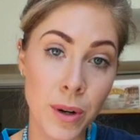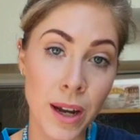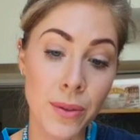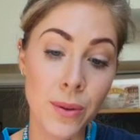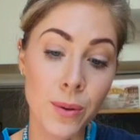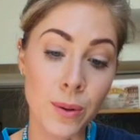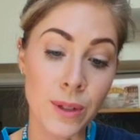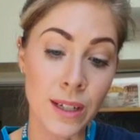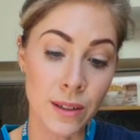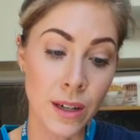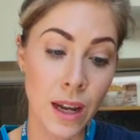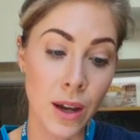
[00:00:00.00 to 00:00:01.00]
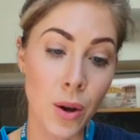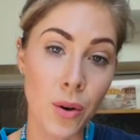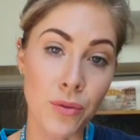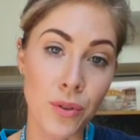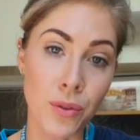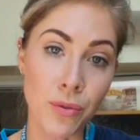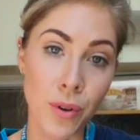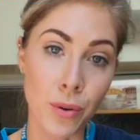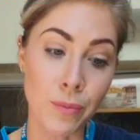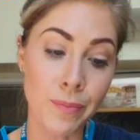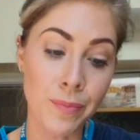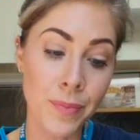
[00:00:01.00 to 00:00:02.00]
of breath or dyspnea over the
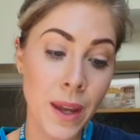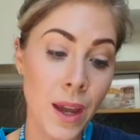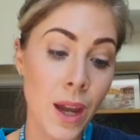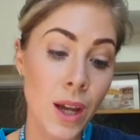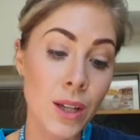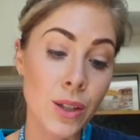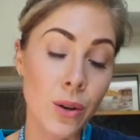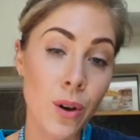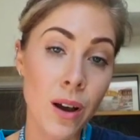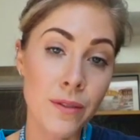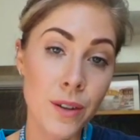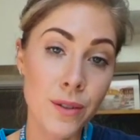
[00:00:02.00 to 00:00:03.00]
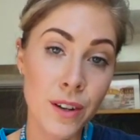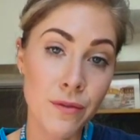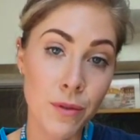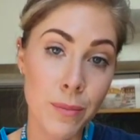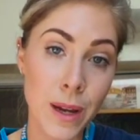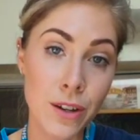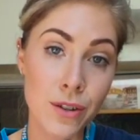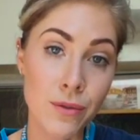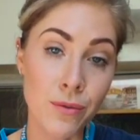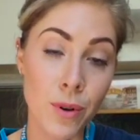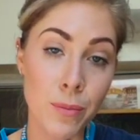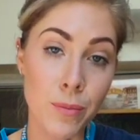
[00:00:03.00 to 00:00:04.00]
phone. So, I've used information
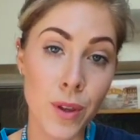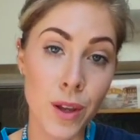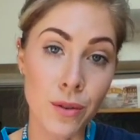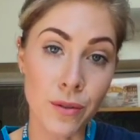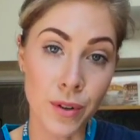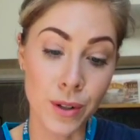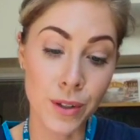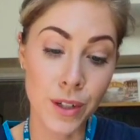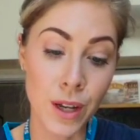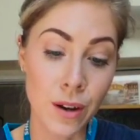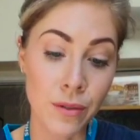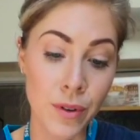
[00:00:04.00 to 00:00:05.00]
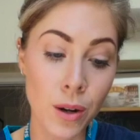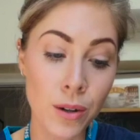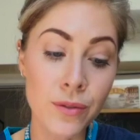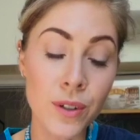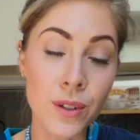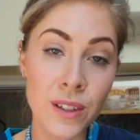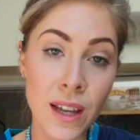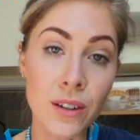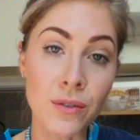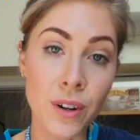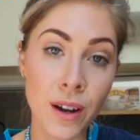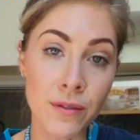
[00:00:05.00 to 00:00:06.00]
from the University of Oxford
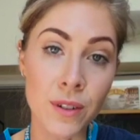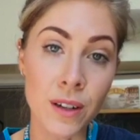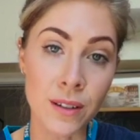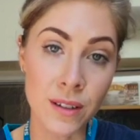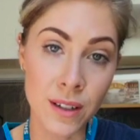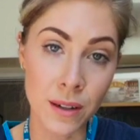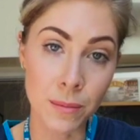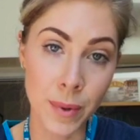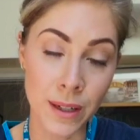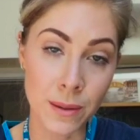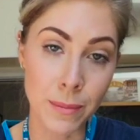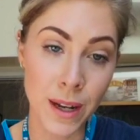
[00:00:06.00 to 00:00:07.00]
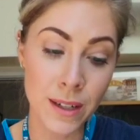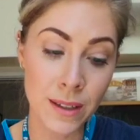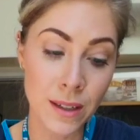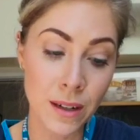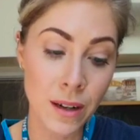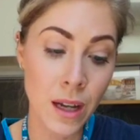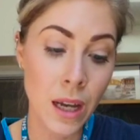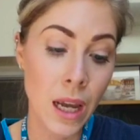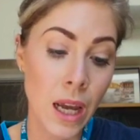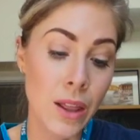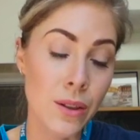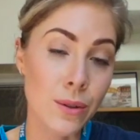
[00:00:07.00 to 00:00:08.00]
Centre for Evidence Based Medicine.
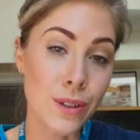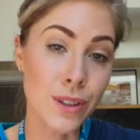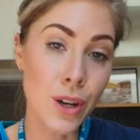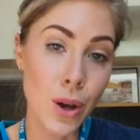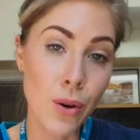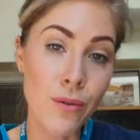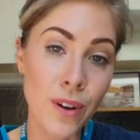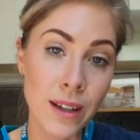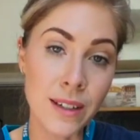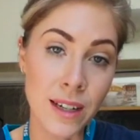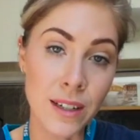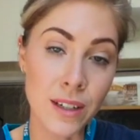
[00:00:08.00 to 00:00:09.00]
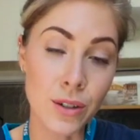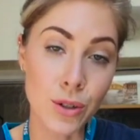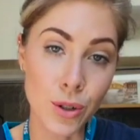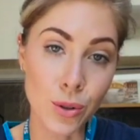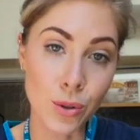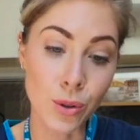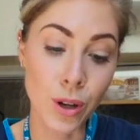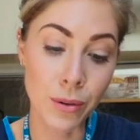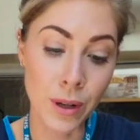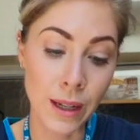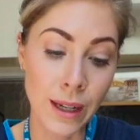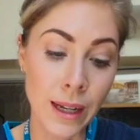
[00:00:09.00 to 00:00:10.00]
There is no validated tool
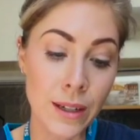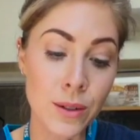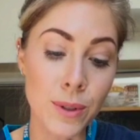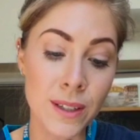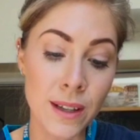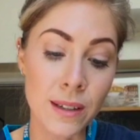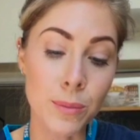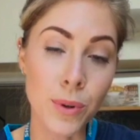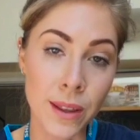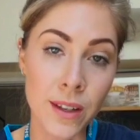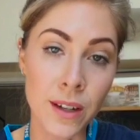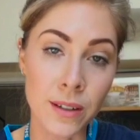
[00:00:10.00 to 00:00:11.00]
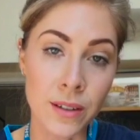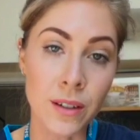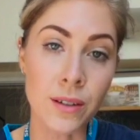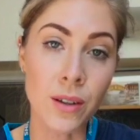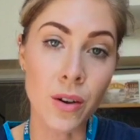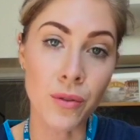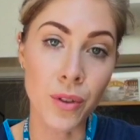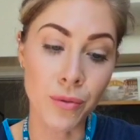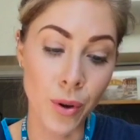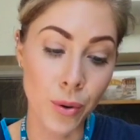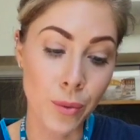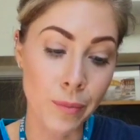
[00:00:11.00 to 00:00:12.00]
currently to assess breathlessness over the
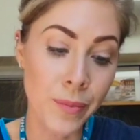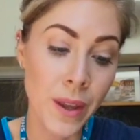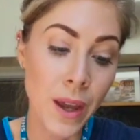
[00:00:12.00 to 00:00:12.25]
phone.